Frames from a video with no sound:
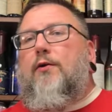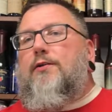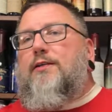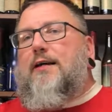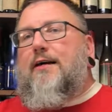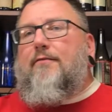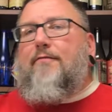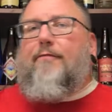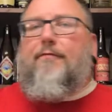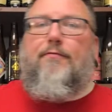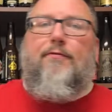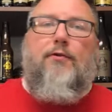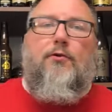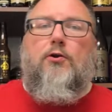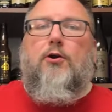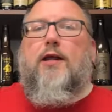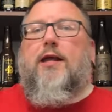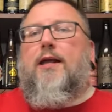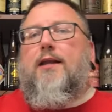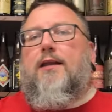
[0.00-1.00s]
It's kind of
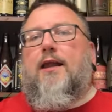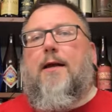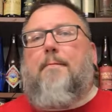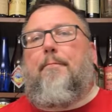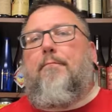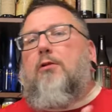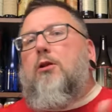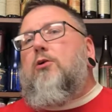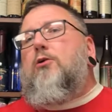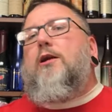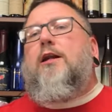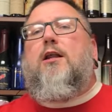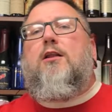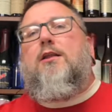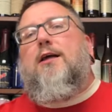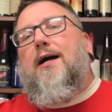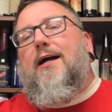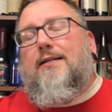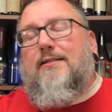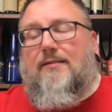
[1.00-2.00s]
flirting in that blurring the
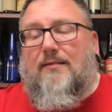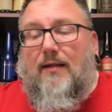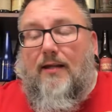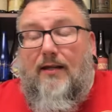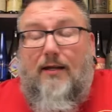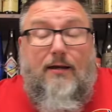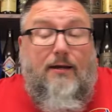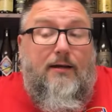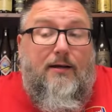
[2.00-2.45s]
line, thing.